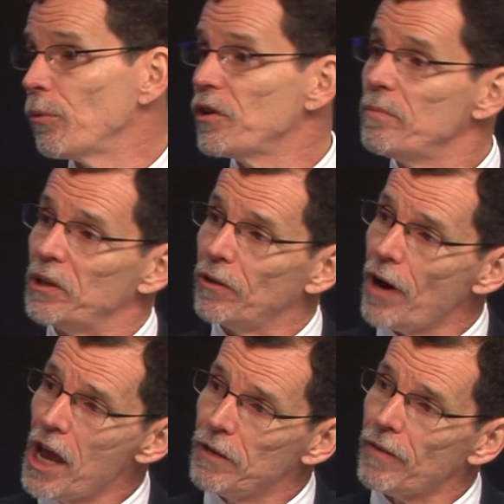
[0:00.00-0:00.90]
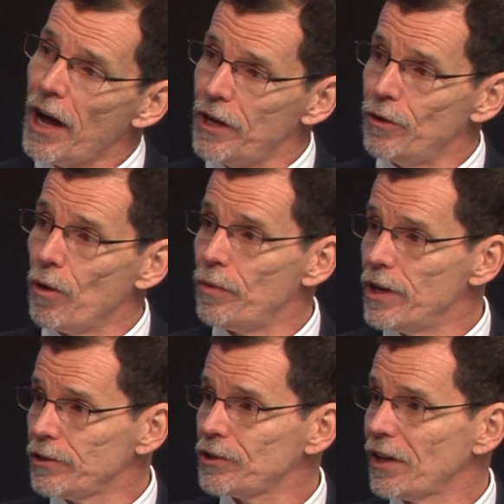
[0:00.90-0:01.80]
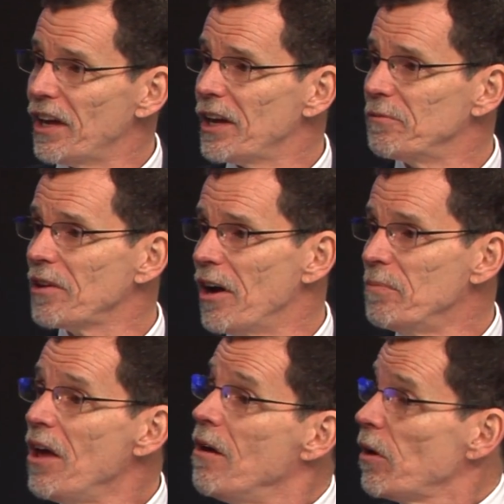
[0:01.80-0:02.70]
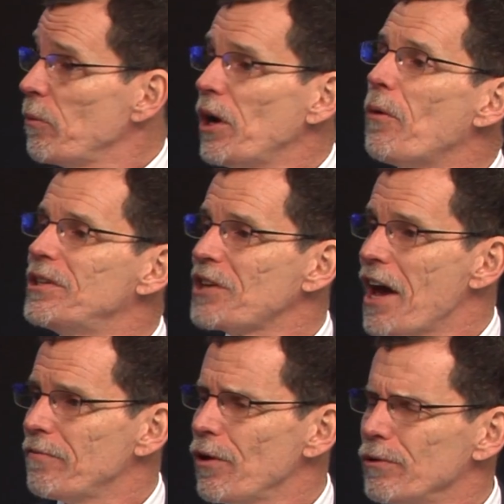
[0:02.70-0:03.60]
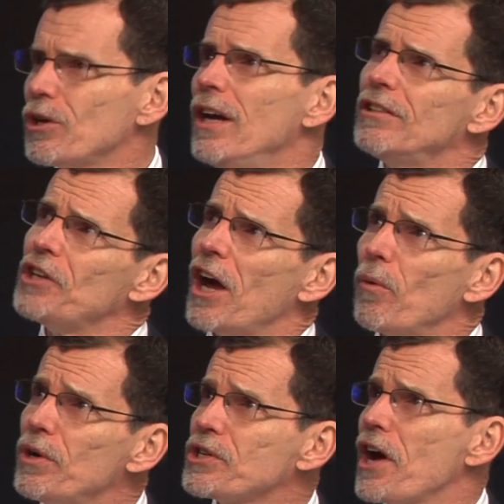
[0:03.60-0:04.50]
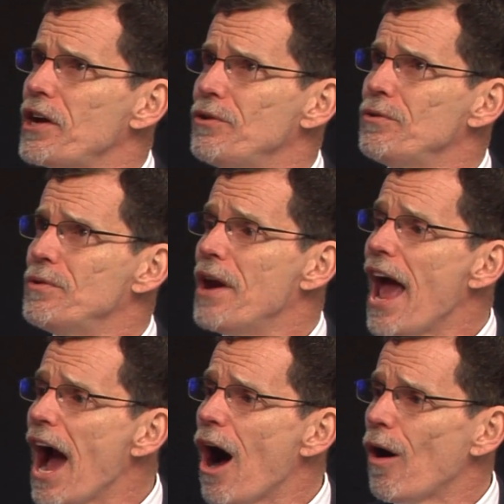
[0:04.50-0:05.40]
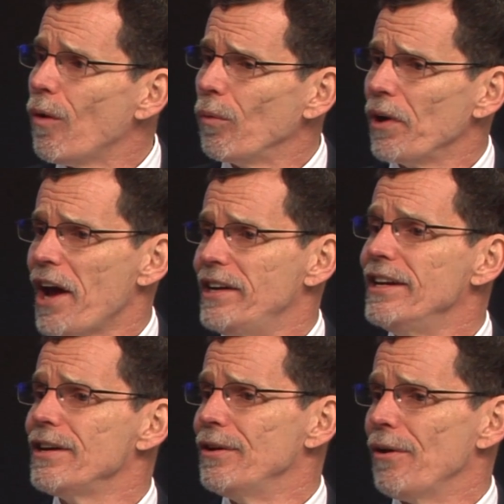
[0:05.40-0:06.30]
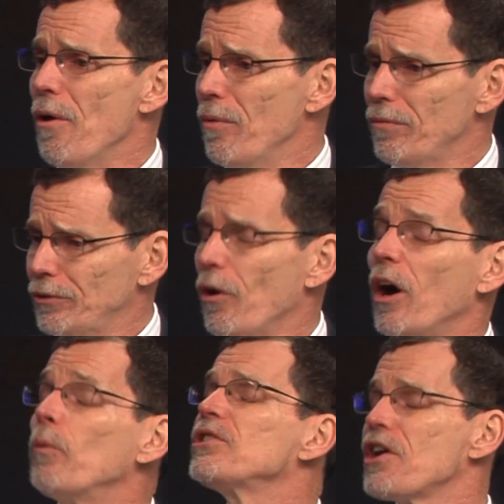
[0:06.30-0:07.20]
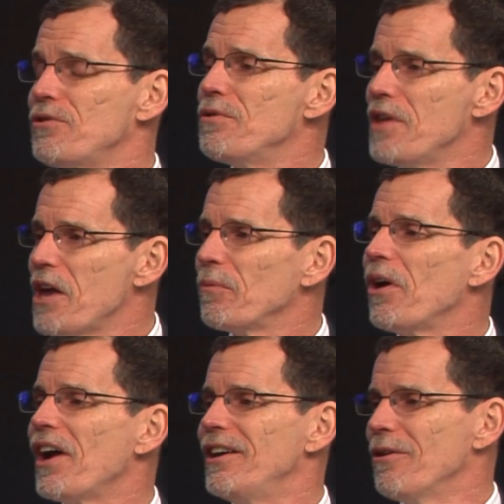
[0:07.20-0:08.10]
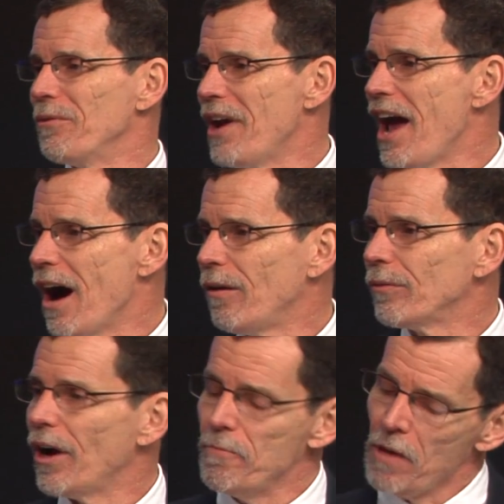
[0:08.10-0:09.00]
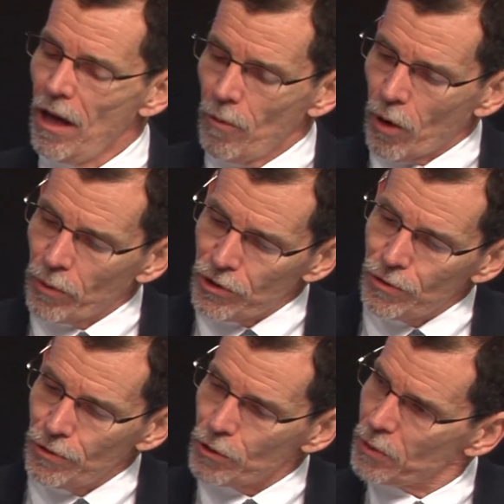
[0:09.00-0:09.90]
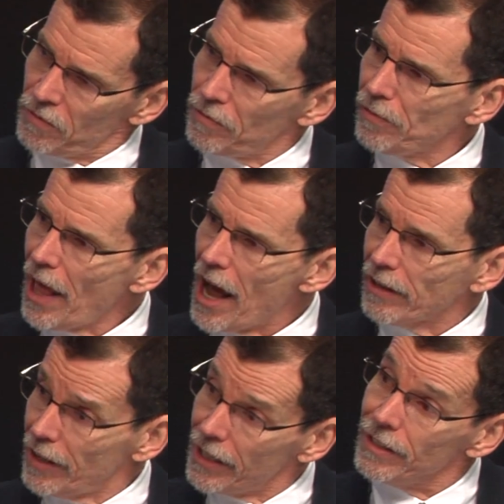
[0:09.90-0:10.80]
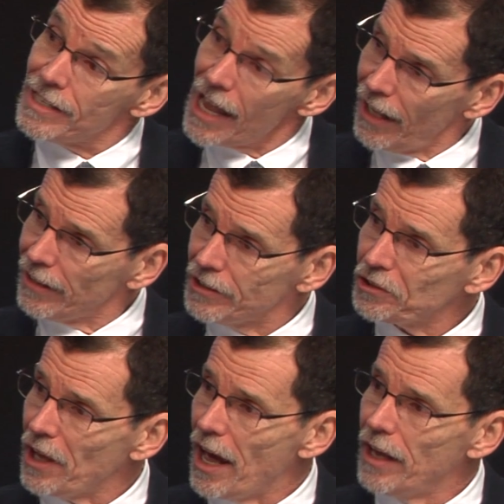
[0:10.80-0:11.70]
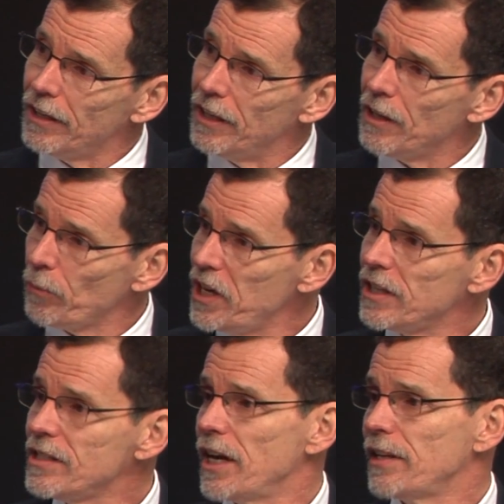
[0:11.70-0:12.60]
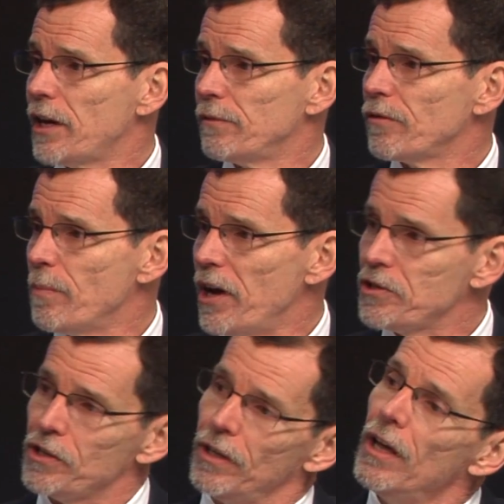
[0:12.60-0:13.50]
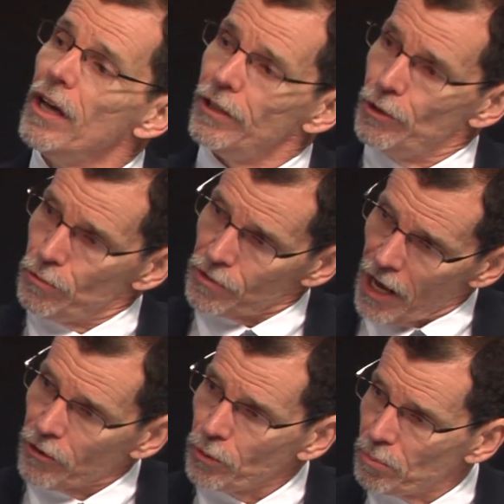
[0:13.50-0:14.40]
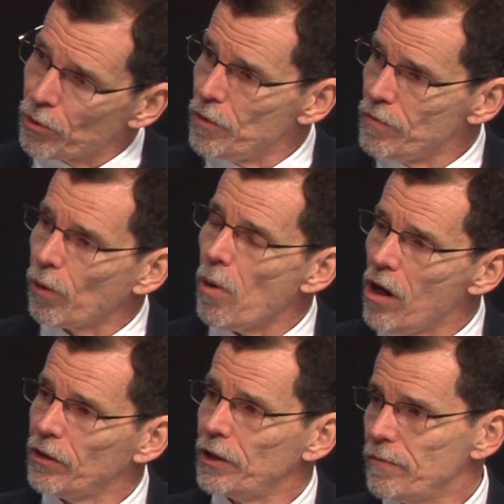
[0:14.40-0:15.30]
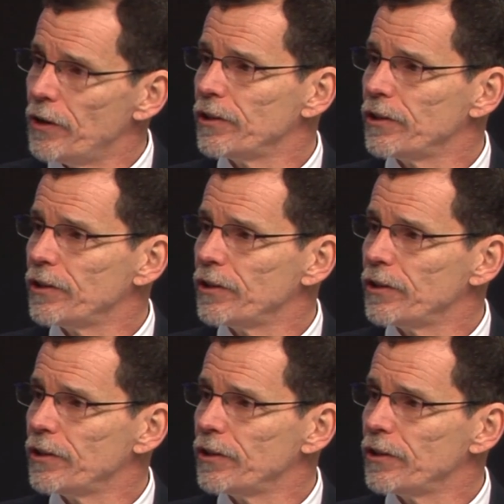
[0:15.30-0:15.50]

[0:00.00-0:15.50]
it would have been great if I had known this ahead of time. Right? We always have those, gee, I wish I knew now what I didn't know, you know, or I wish I knew then what I know now, right? Well, when students reflect, they can tell us that, and then we can take that information and use that to improve the quality of their